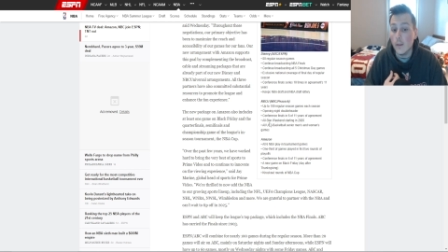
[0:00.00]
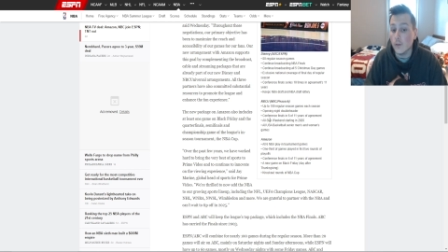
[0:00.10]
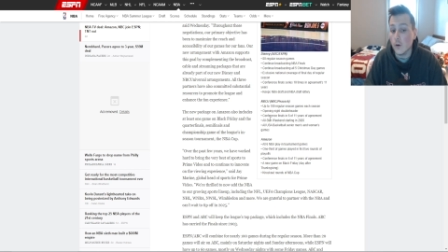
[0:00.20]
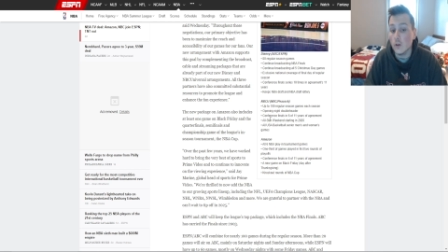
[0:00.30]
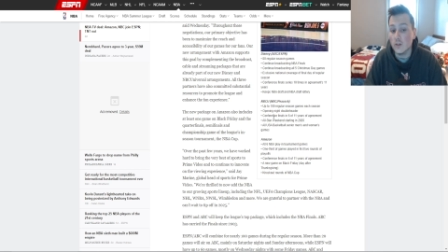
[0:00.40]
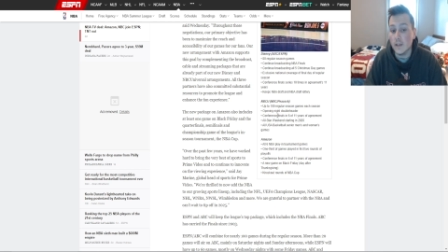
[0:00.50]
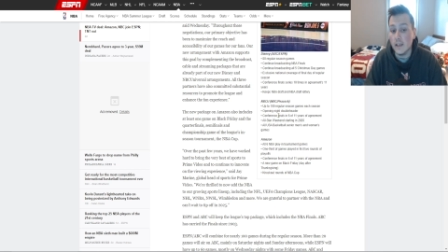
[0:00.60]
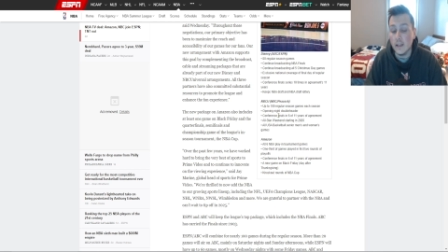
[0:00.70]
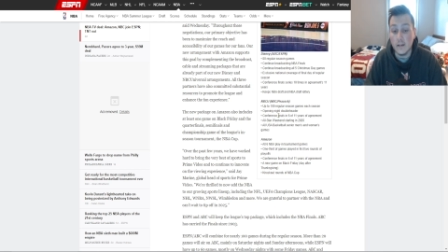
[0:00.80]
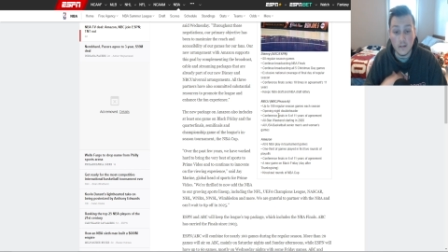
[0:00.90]
They're also going to be
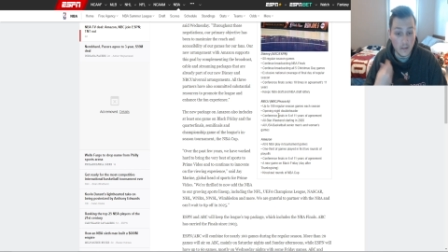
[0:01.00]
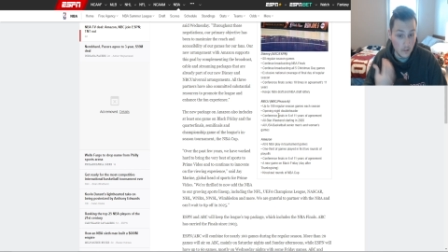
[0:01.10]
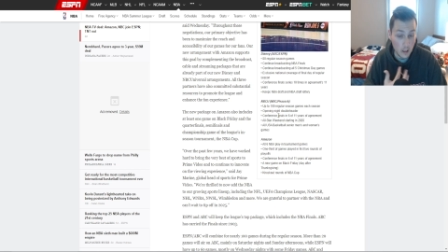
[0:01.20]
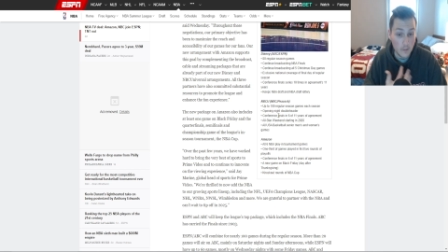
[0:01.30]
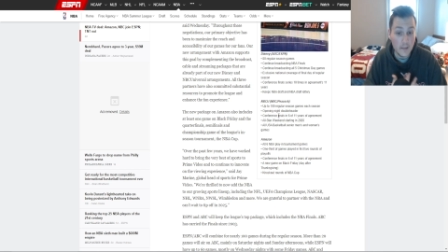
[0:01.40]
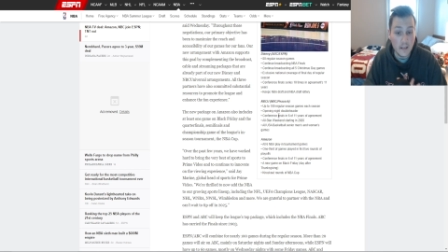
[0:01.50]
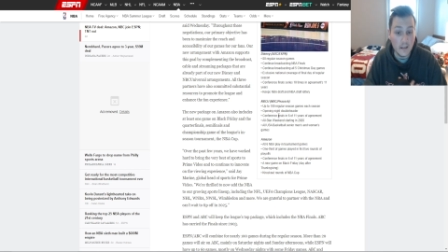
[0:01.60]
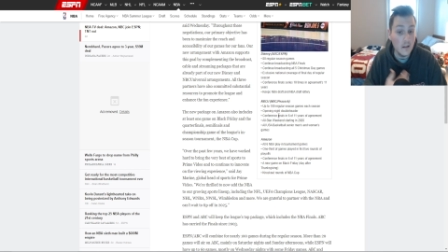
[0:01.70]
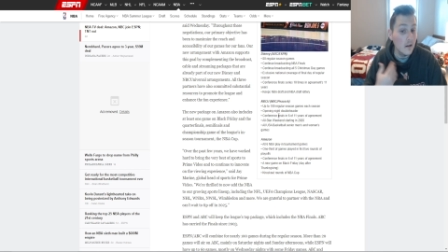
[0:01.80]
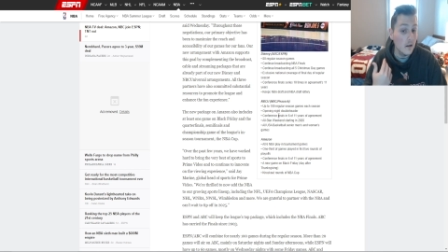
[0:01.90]
getting, going to be
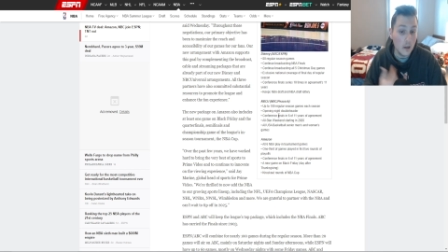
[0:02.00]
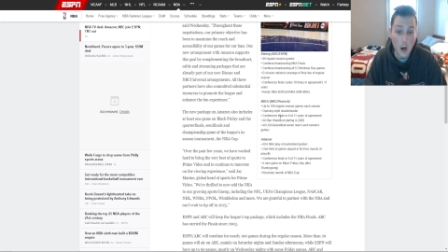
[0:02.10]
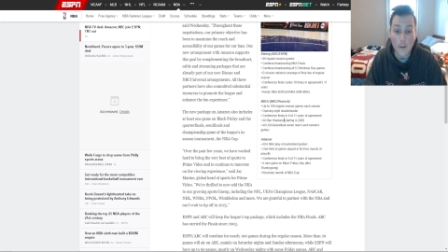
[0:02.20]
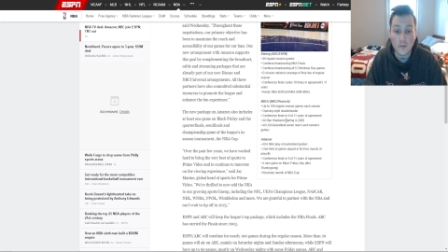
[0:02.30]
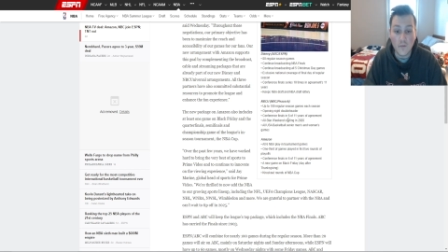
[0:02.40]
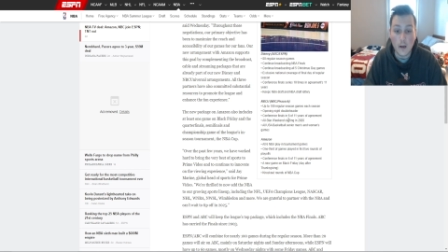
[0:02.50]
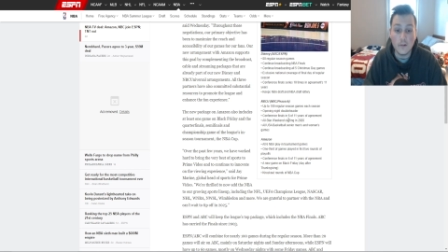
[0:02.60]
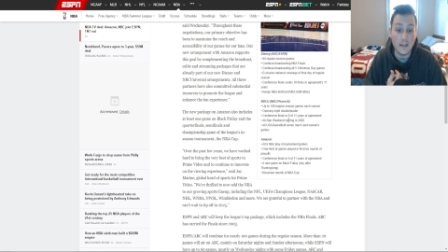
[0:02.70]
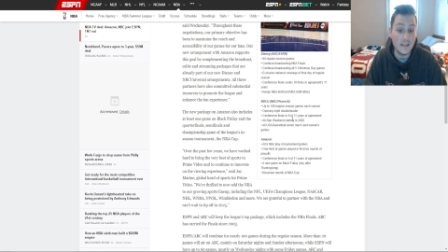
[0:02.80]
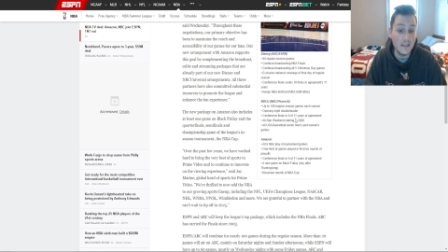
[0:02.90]
getting conference finals
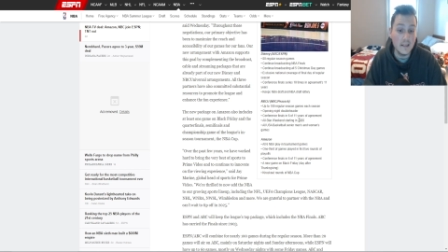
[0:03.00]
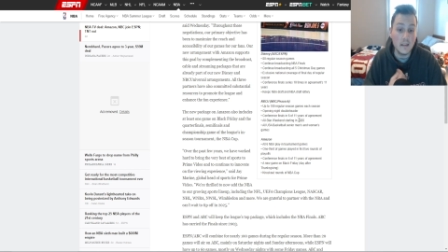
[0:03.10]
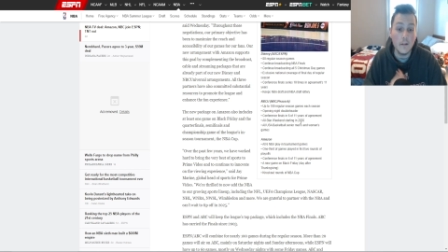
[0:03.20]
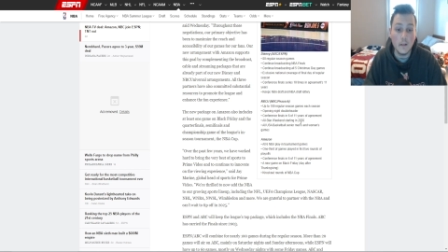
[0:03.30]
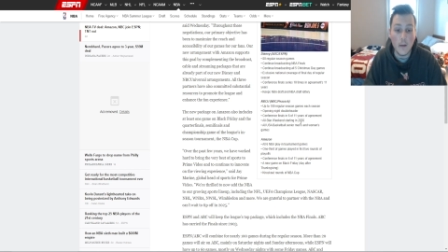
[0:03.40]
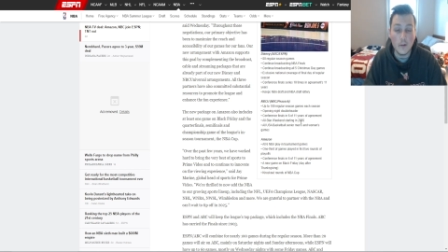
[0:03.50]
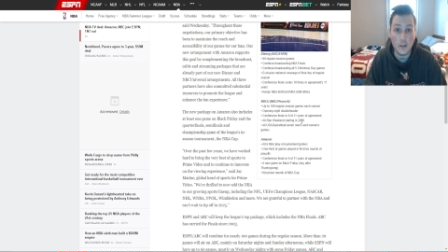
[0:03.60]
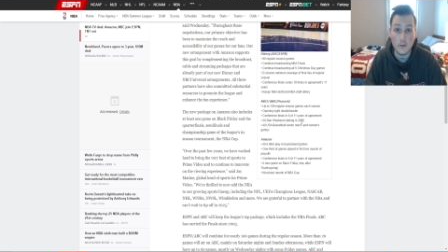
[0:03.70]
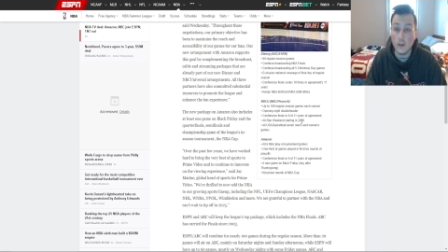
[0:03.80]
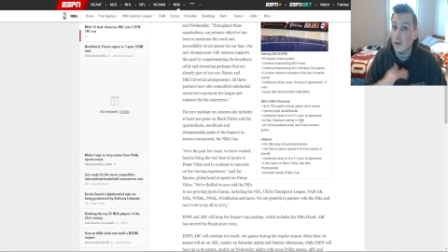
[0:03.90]
in six of the 11
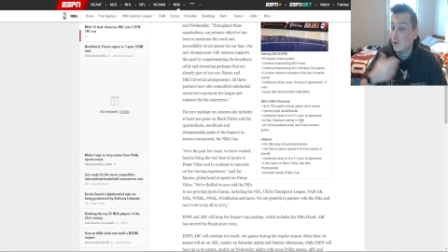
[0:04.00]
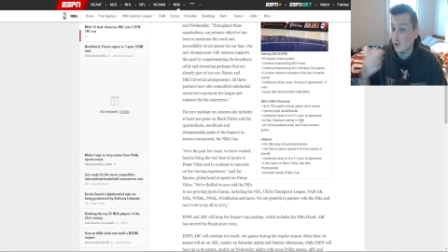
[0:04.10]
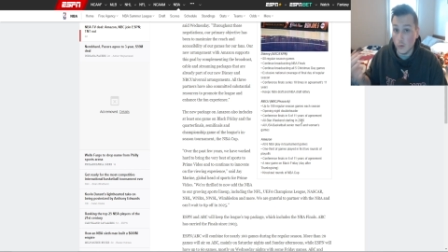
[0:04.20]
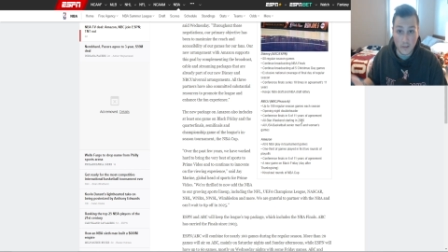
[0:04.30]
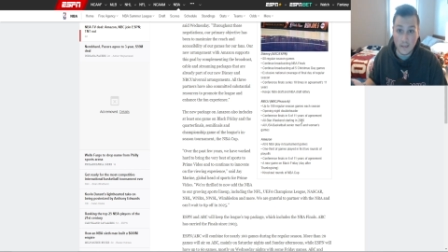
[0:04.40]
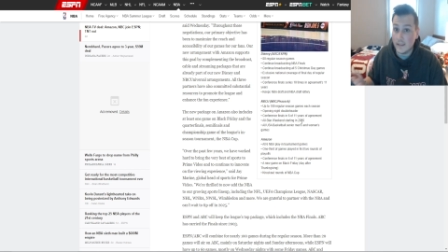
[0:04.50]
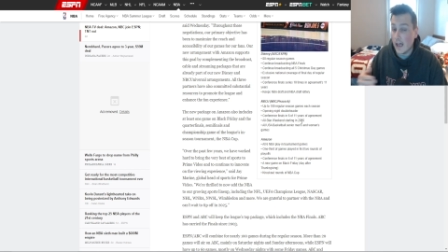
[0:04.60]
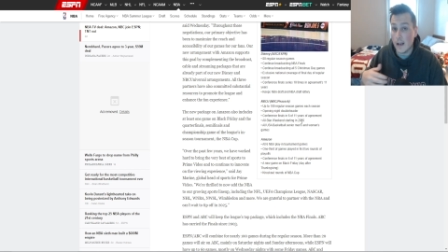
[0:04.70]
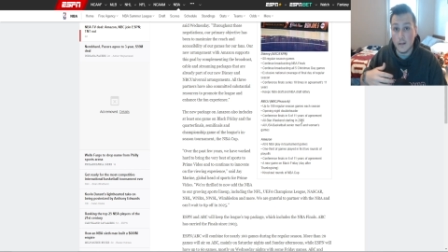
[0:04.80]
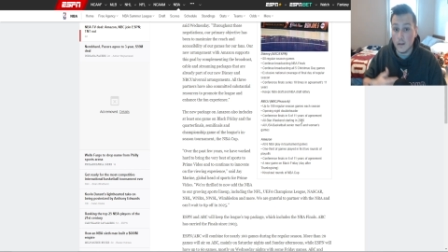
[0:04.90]
years. So six
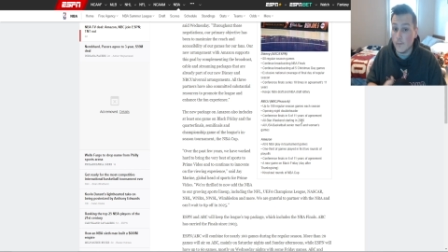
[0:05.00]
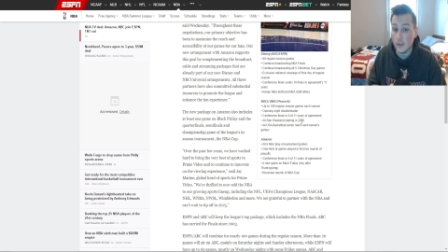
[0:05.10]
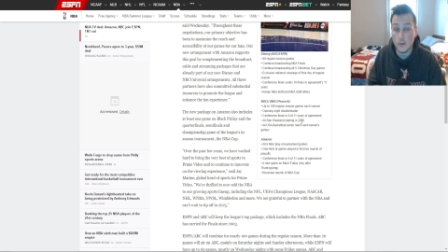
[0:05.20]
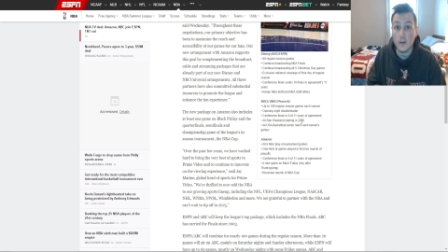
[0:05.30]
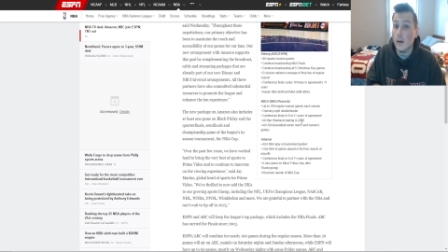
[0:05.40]
out of the 11 years